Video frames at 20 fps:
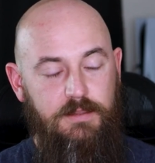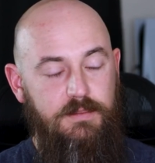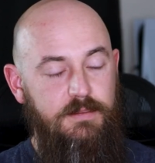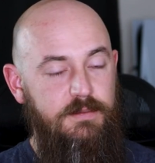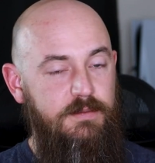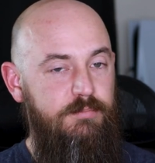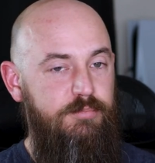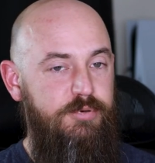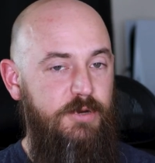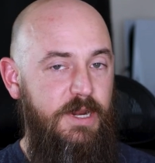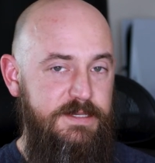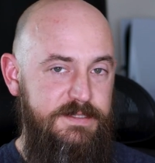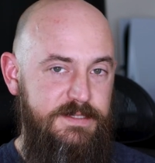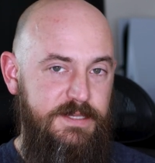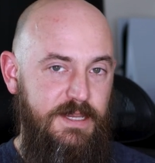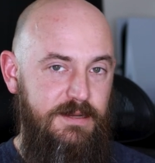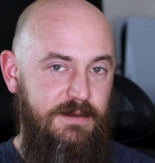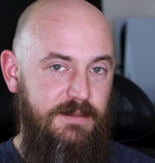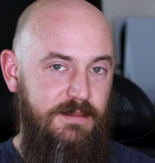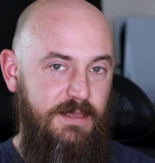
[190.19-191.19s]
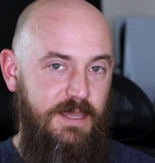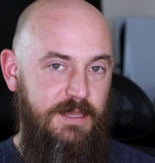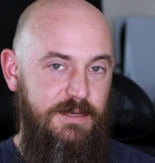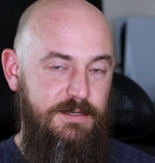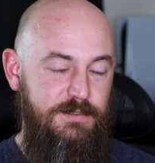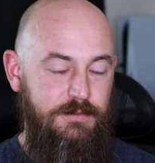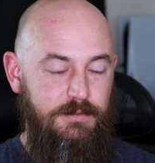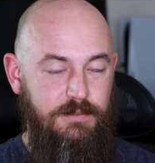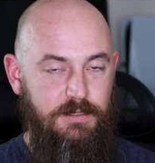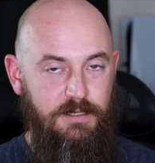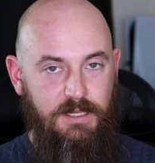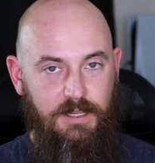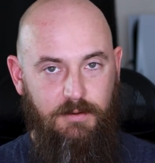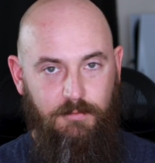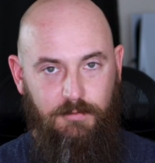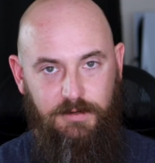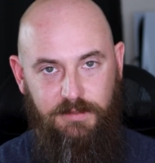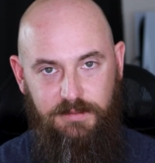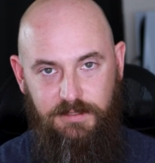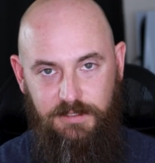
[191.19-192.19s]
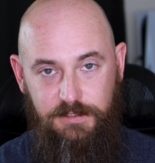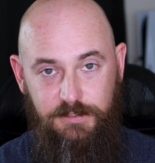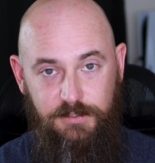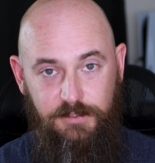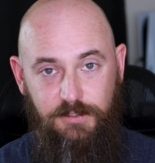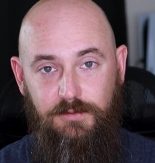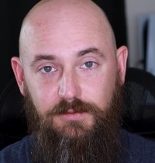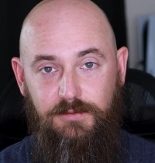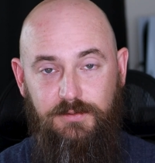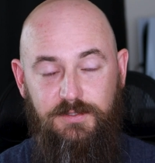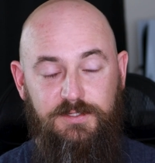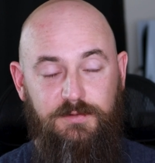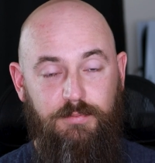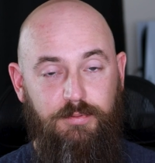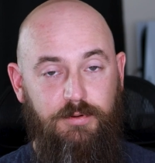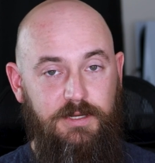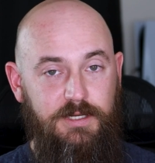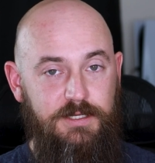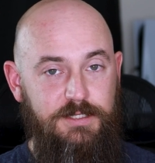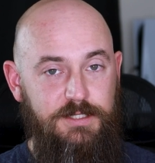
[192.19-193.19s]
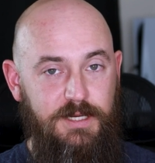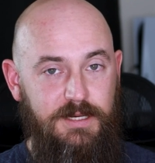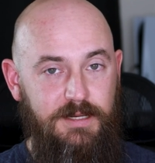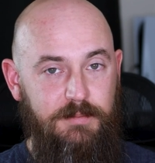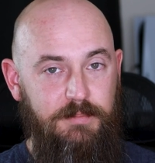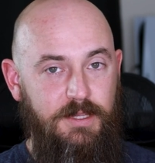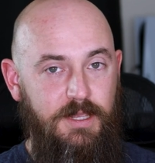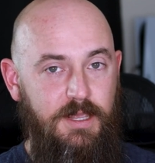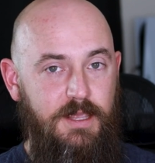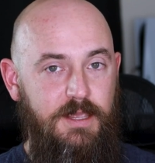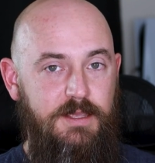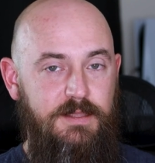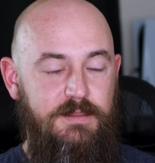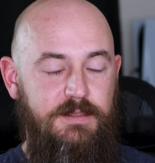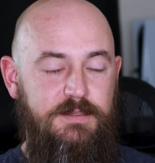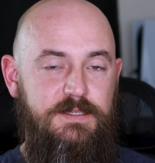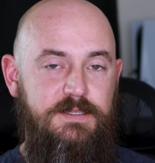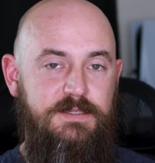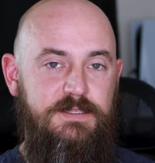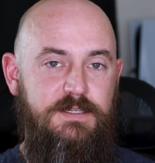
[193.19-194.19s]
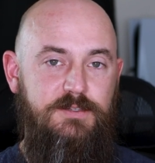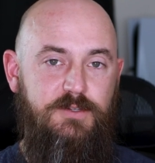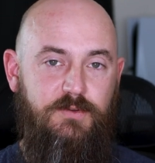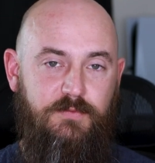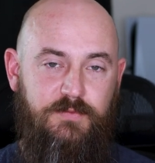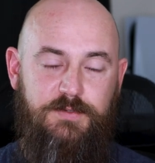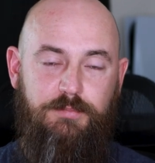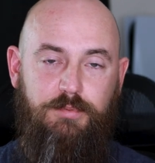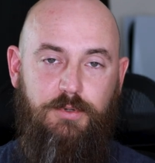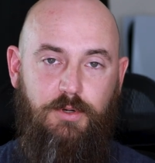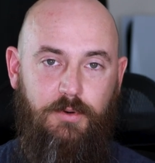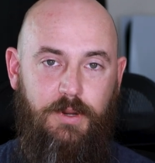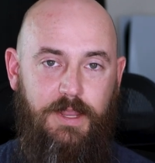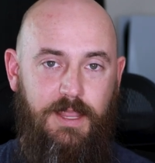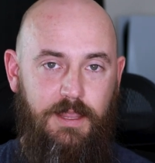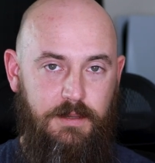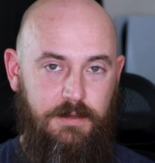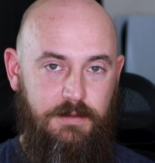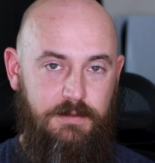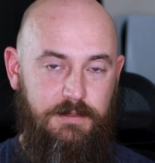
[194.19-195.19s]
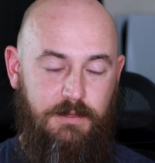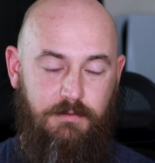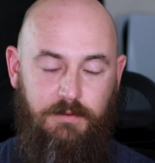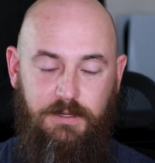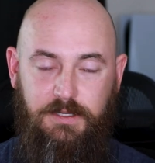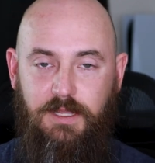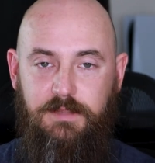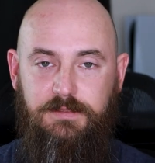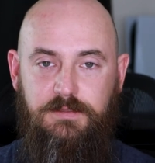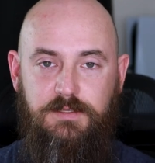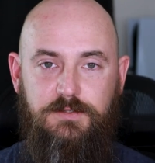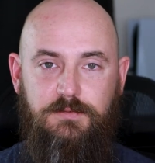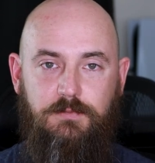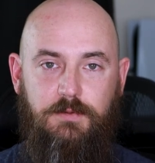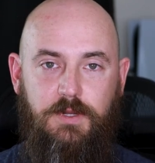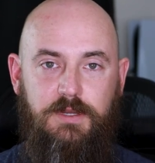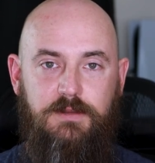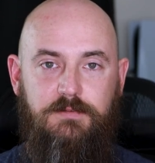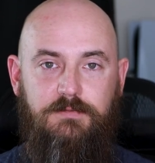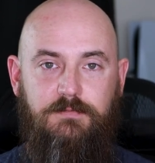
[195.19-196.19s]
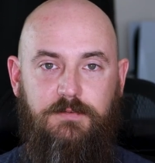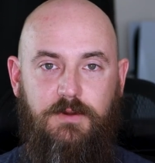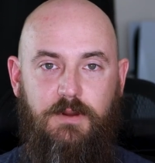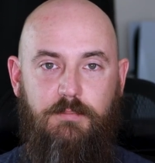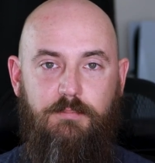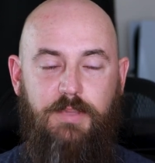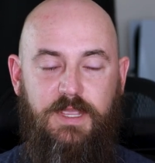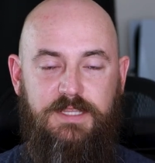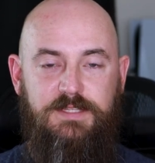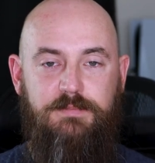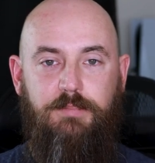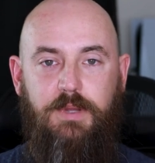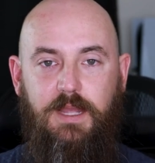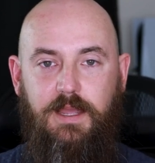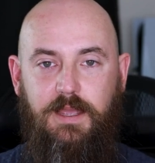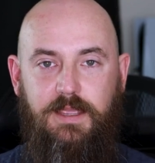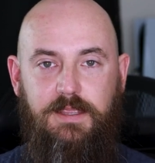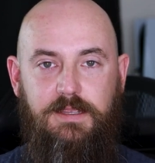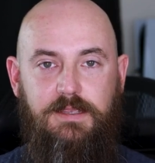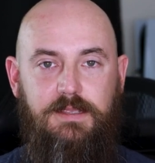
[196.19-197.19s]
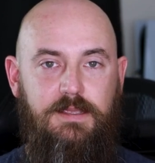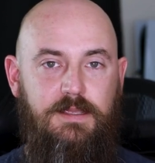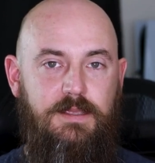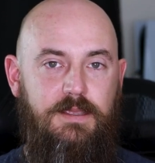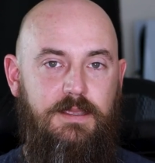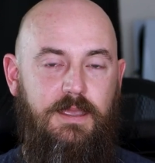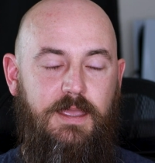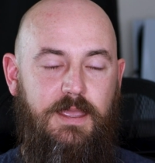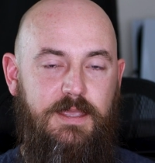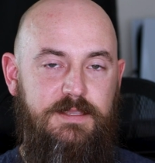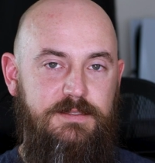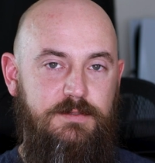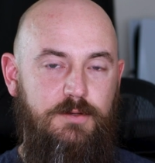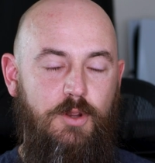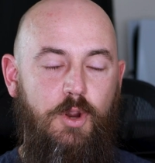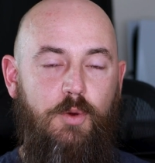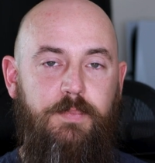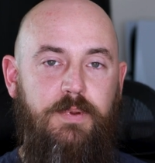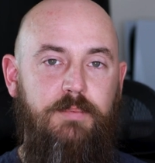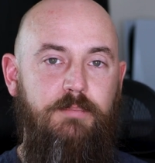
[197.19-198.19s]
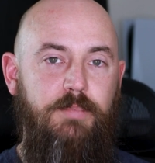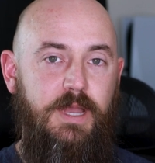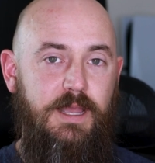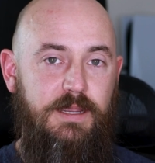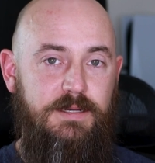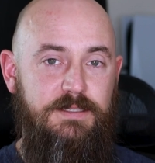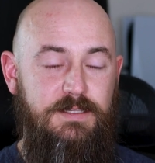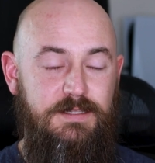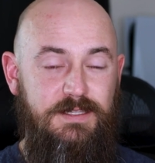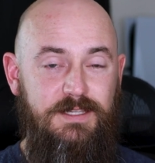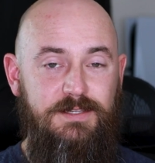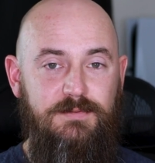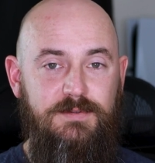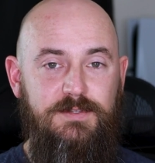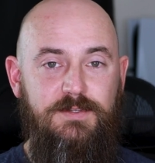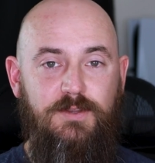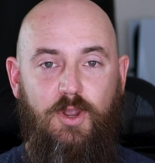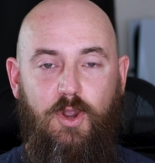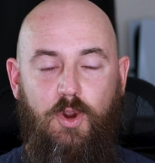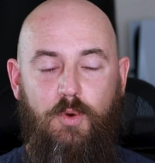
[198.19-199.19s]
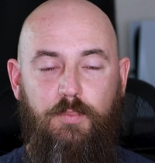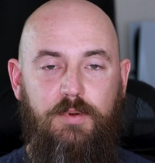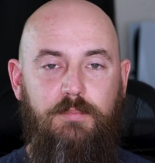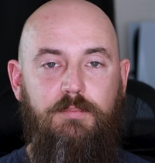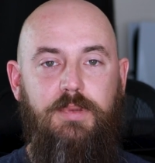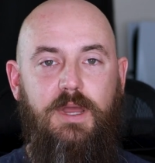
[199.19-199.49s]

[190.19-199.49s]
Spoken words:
The bright side of that is you can get one of these used pretty cheap. This is a Surface Pro 8. Now I got this one from Best Buy as an open box, and this was open